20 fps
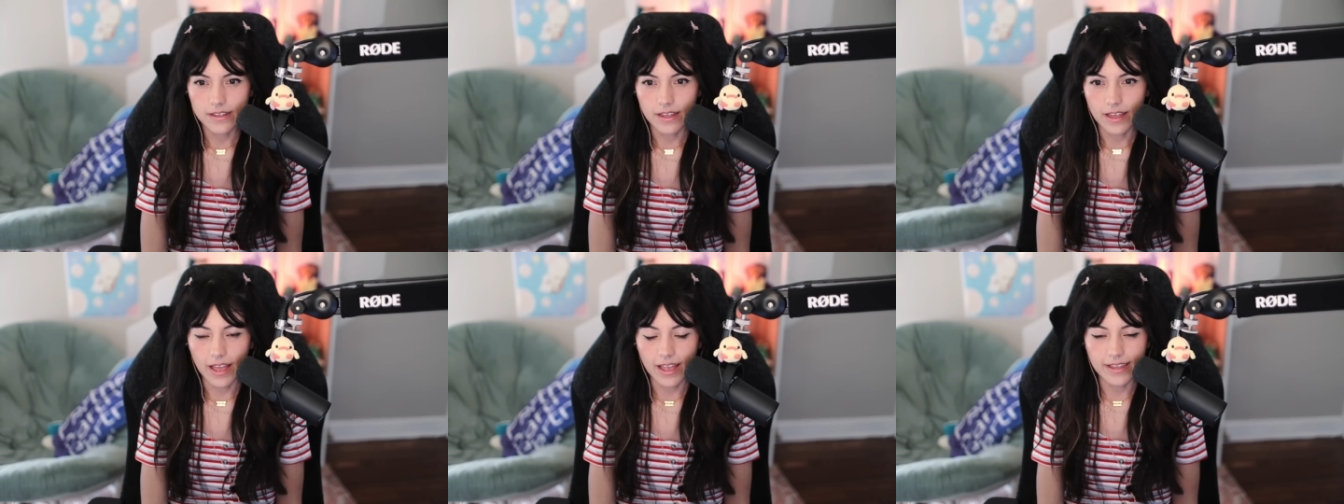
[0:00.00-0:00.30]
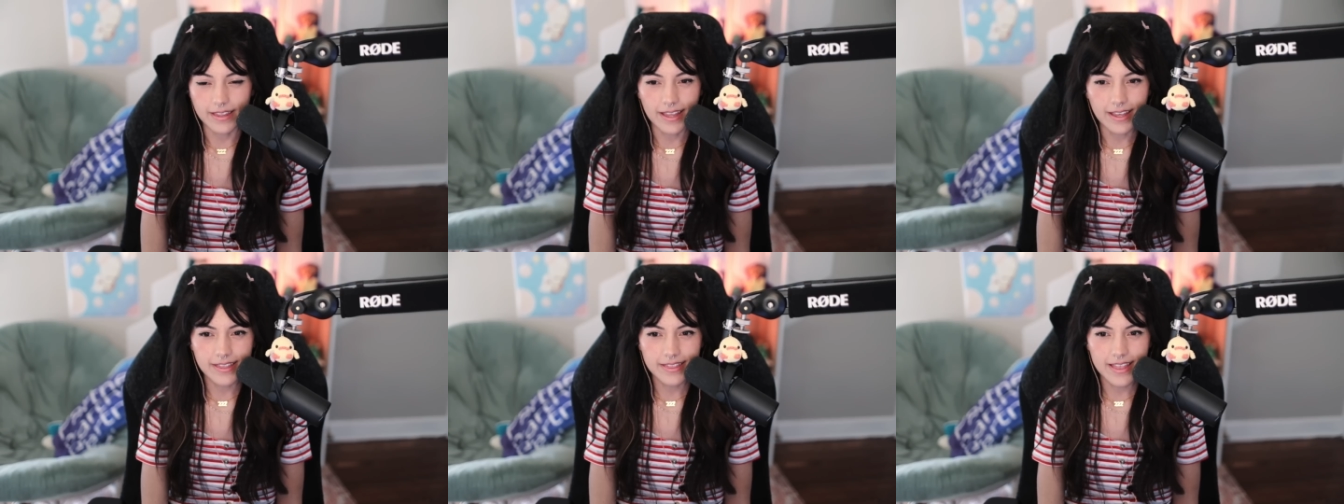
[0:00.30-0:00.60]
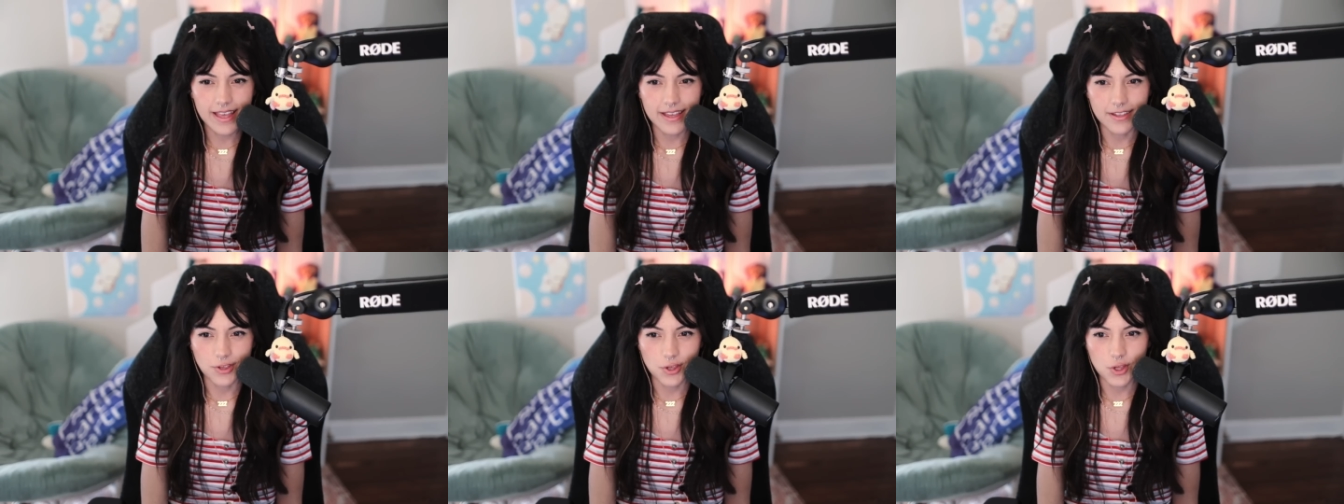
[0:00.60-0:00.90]
I like
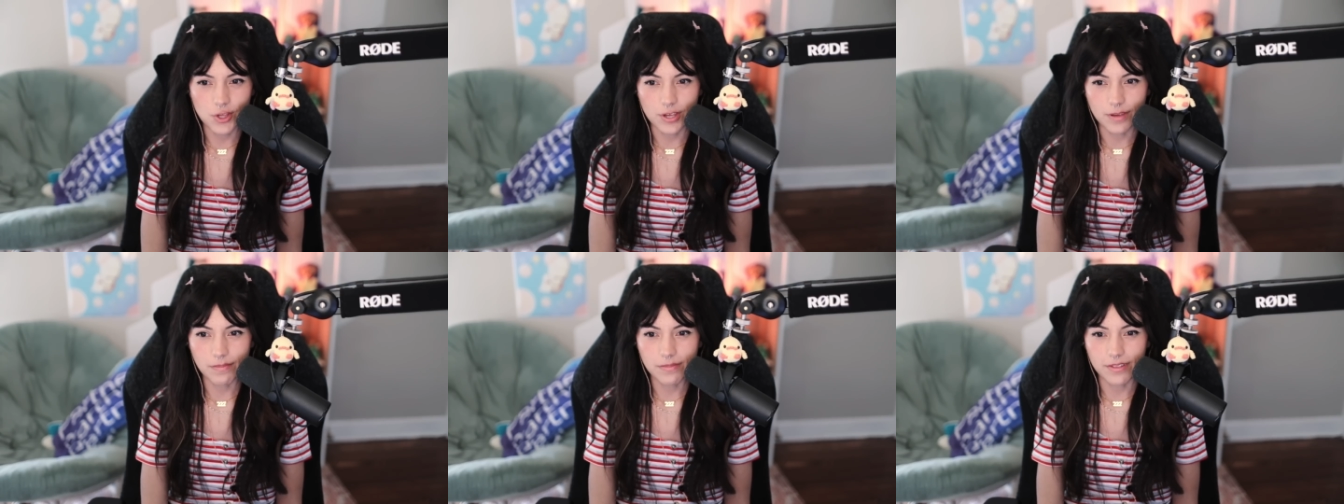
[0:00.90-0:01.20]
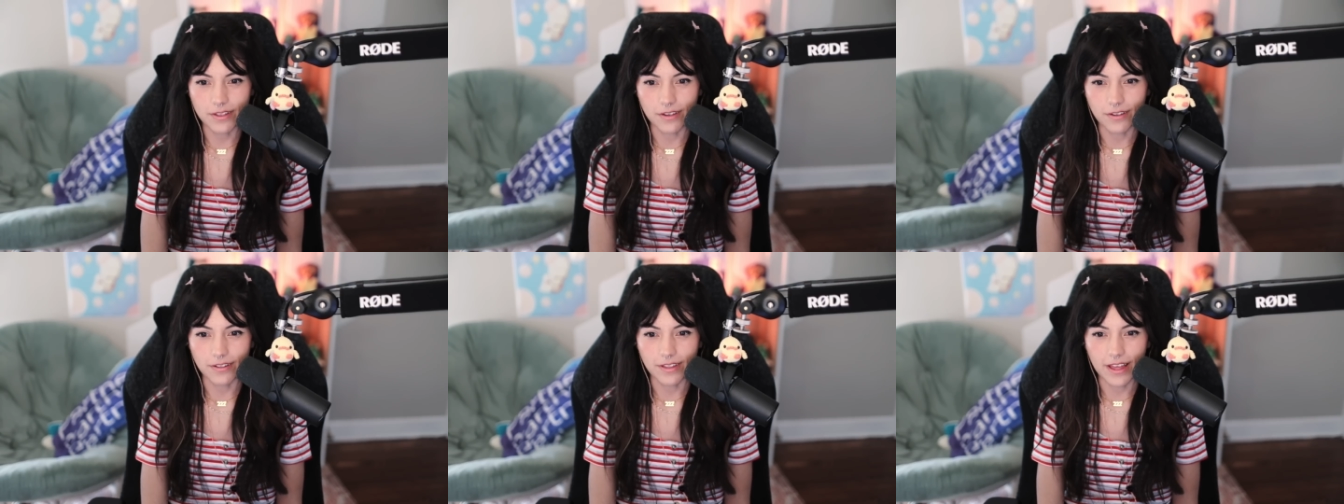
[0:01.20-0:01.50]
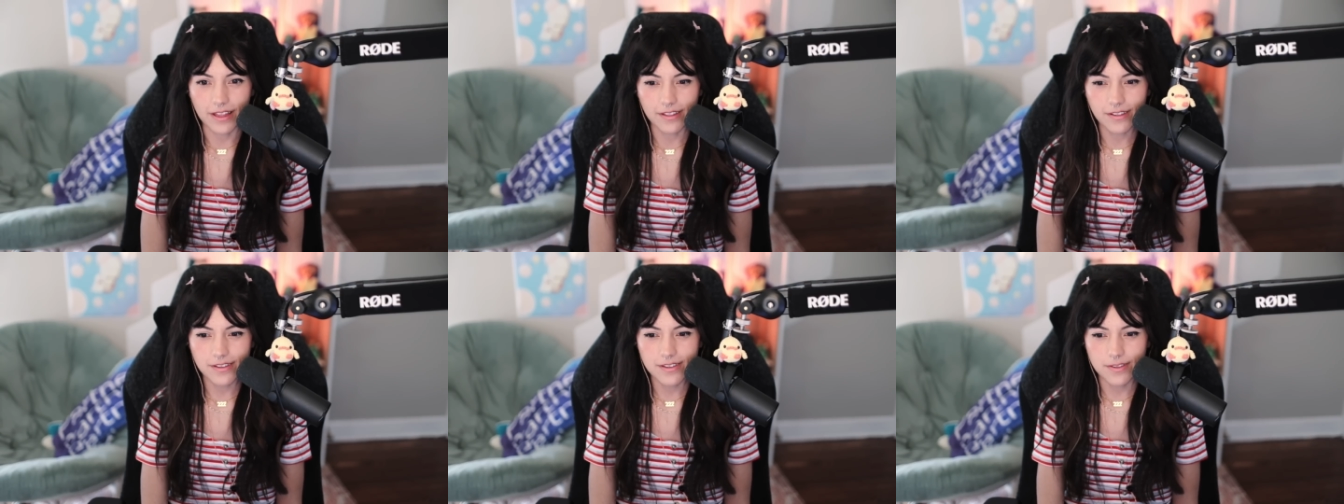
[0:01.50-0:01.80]
that ship though,
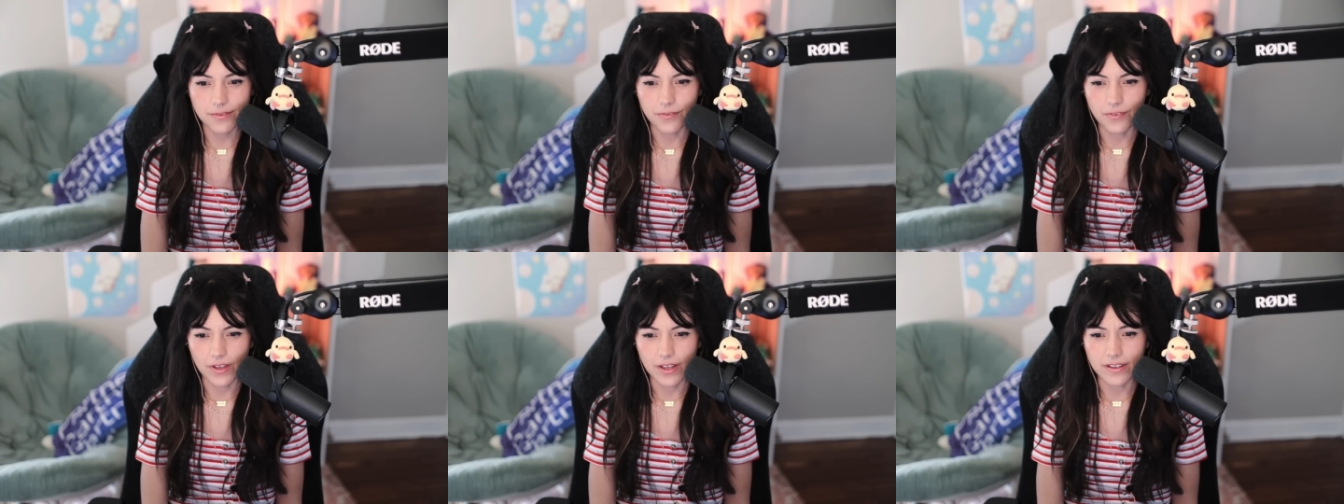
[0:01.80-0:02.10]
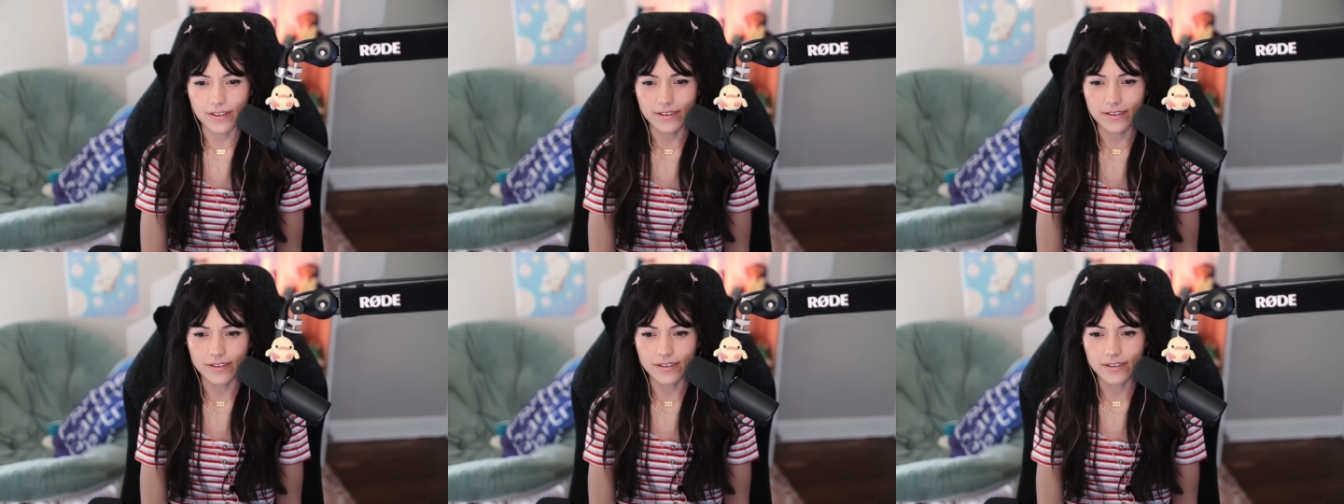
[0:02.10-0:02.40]
that looks fun.